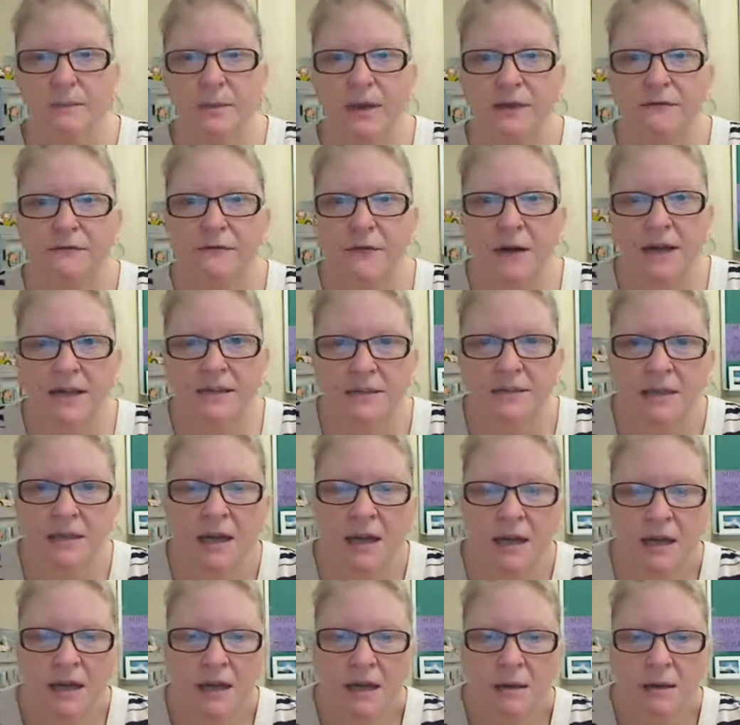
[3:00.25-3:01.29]
my friends.
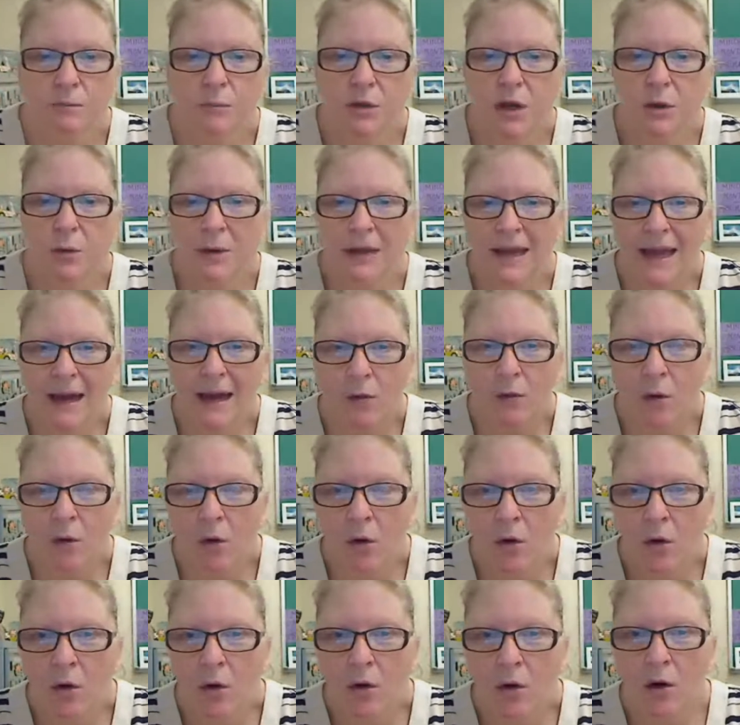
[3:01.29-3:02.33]
Blowing out
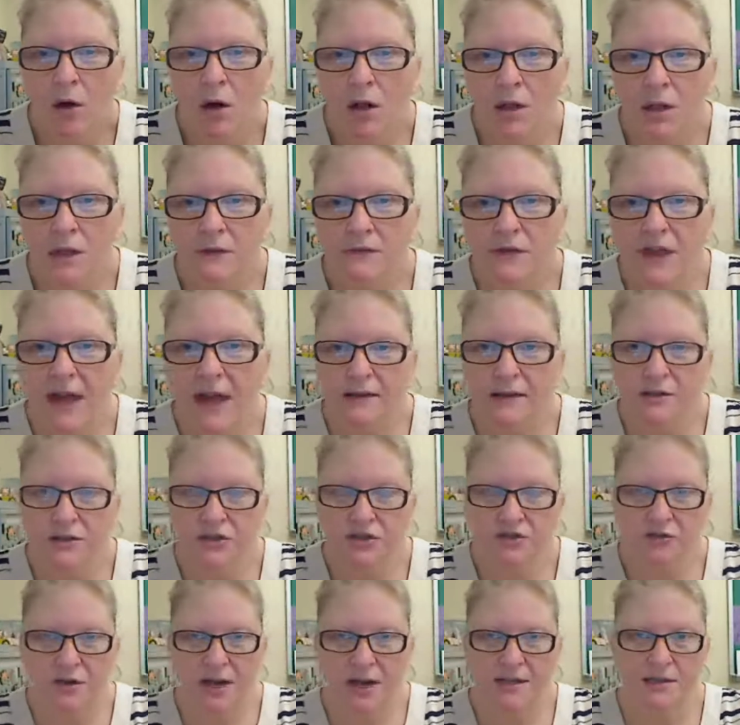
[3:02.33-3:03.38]
all of that
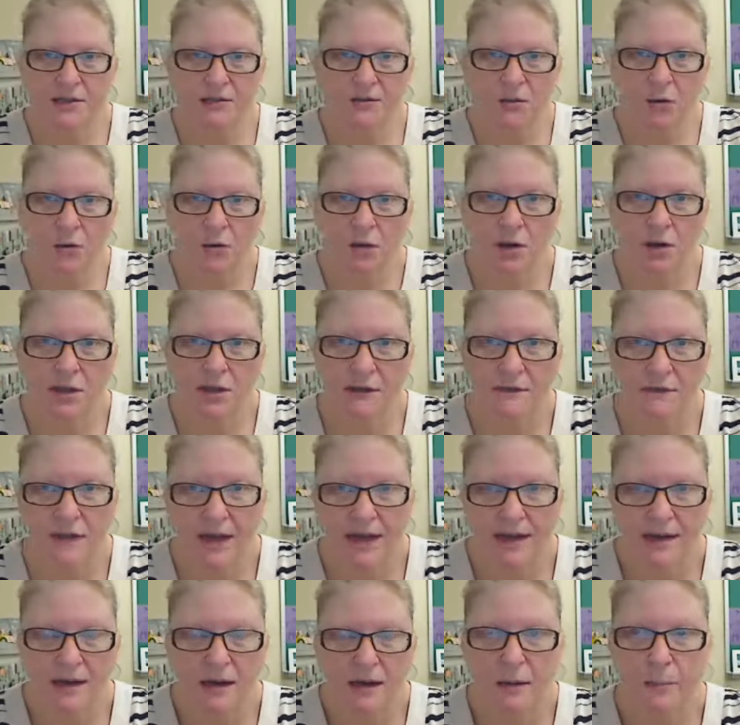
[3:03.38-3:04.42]
stress, all of
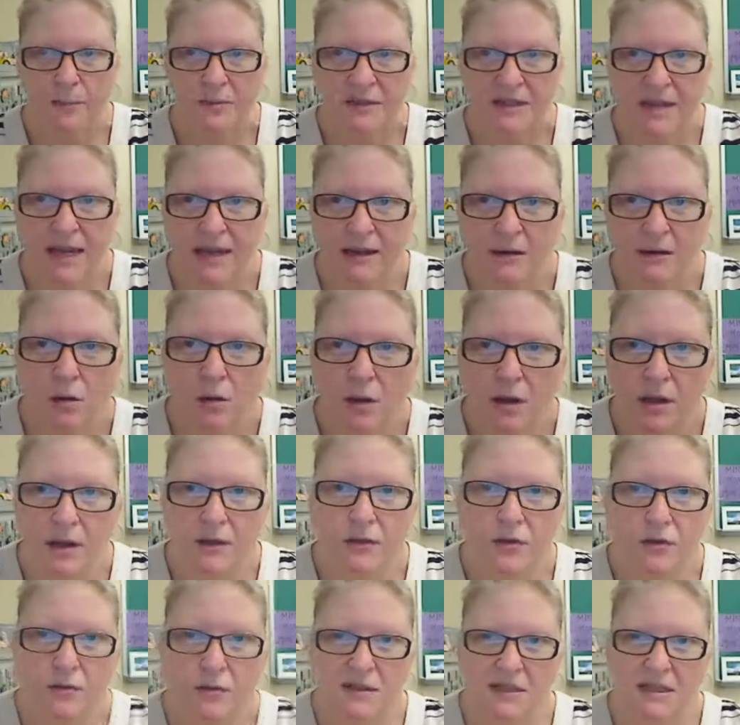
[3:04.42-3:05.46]
that upset, all
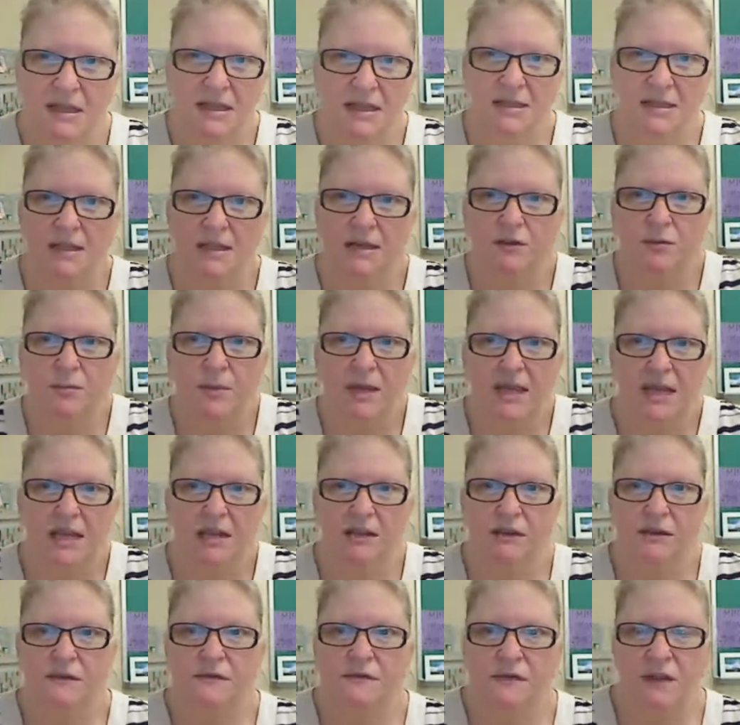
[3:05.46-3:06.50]
of those things that are
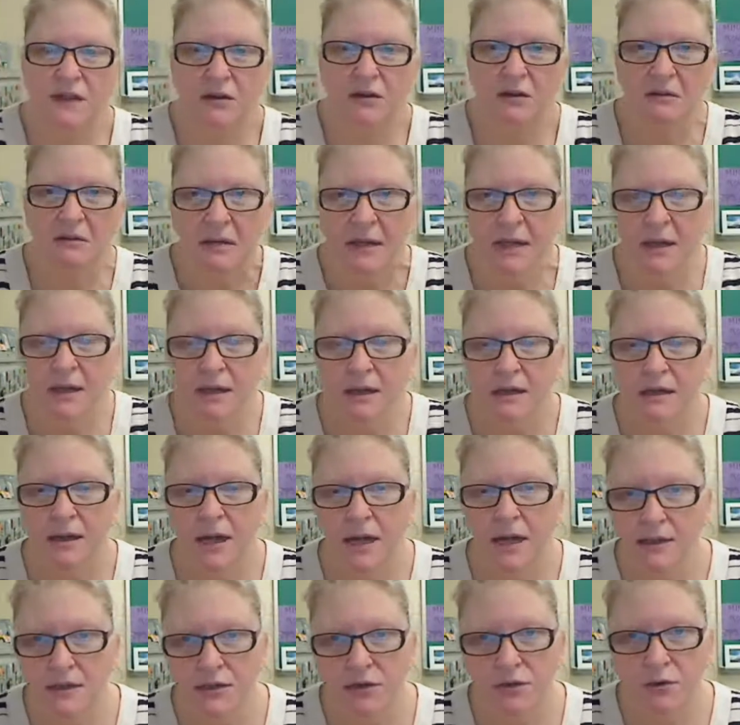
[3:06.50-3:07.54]
making you feel
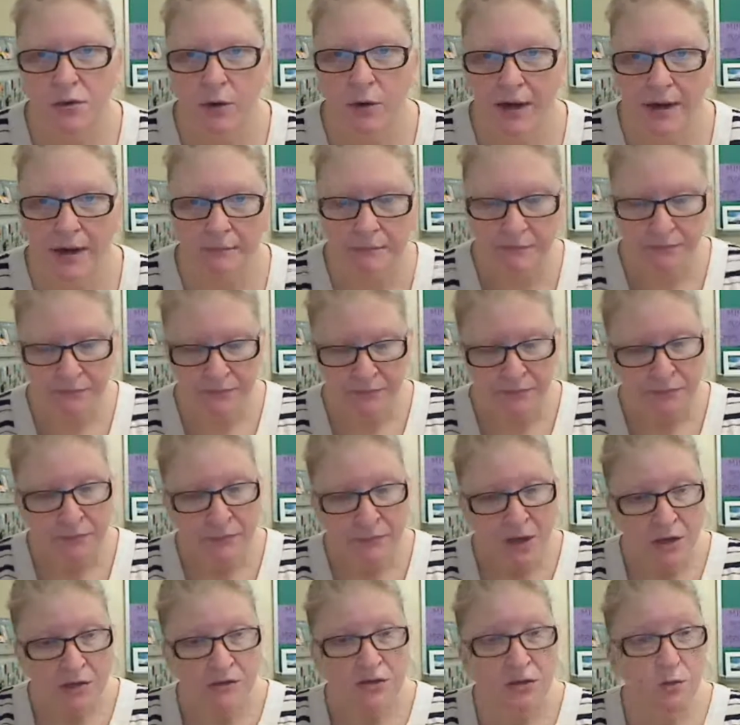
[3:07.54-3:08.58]
not so great.
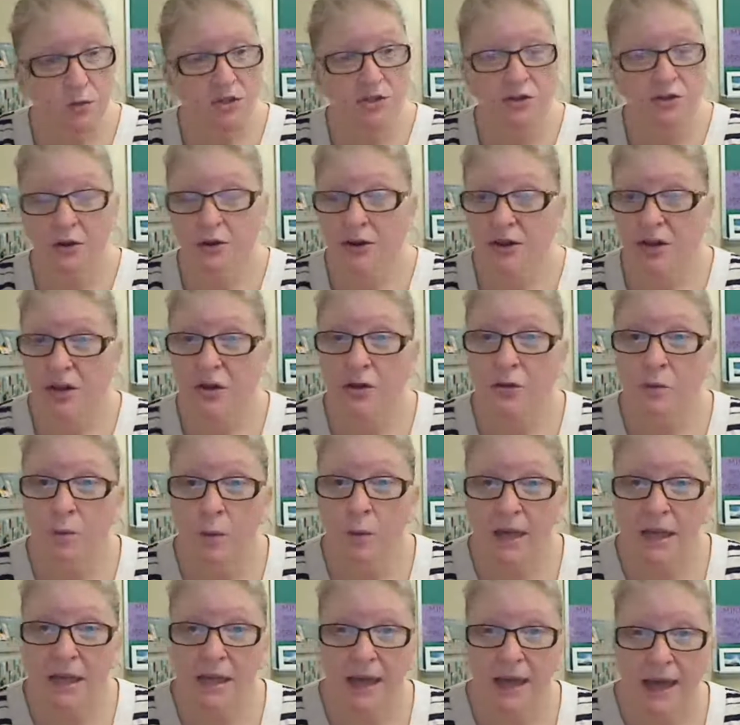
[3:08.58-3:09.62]
So we're starting a new
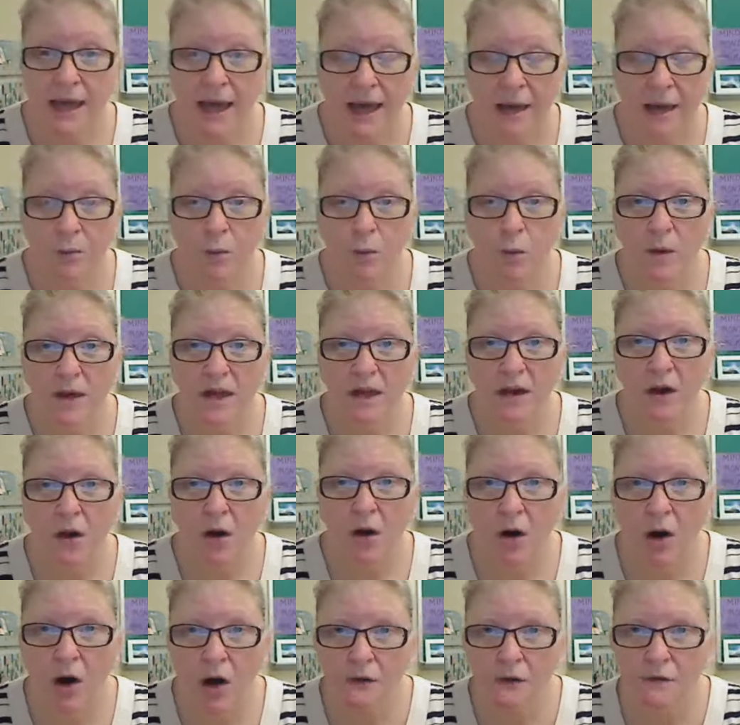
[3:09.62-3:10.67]
week, and we
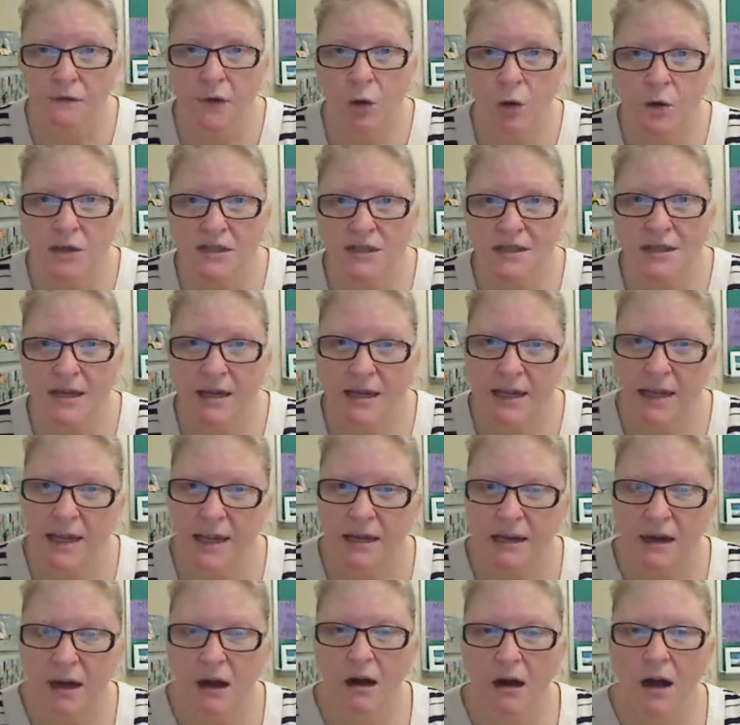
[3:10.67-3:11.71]
are focusing
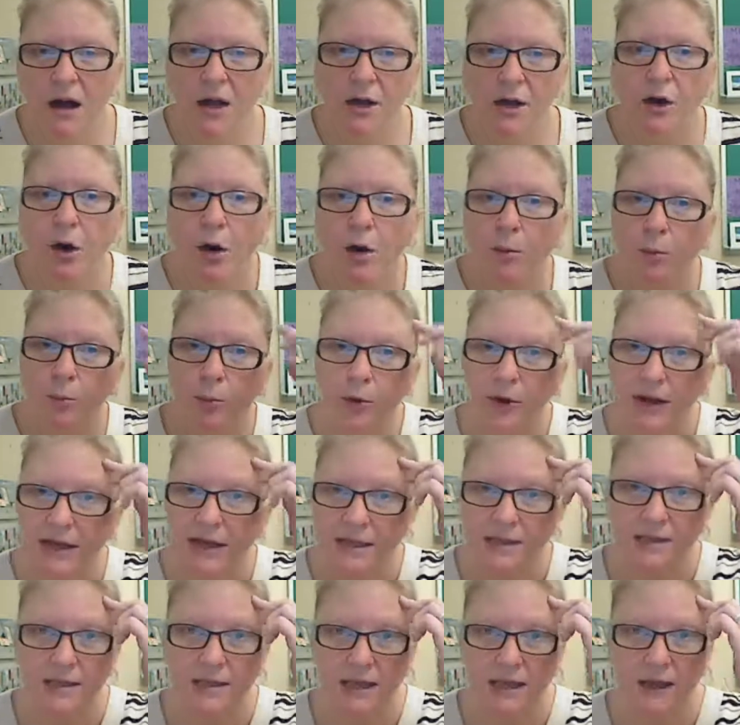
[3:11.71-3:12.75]
in on our
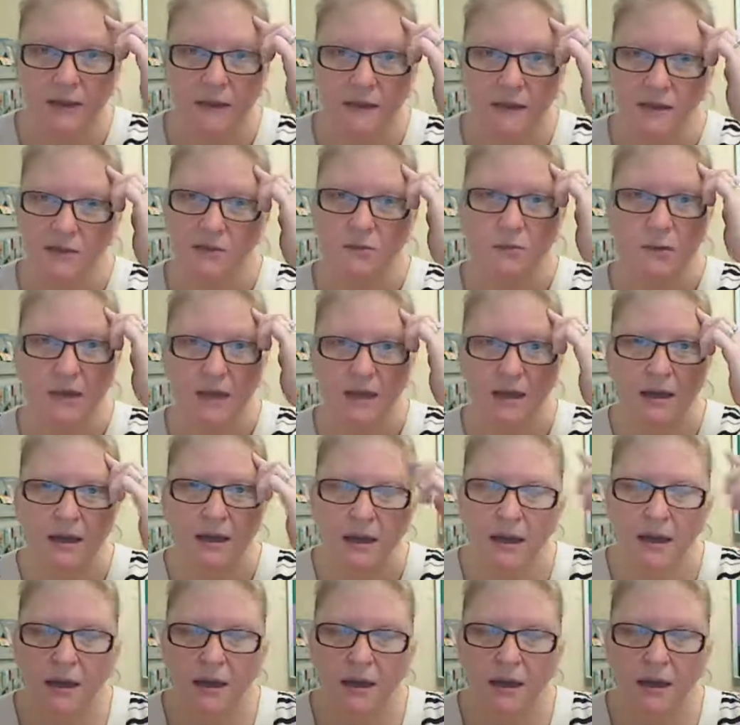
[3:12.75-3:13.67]
brains again this week.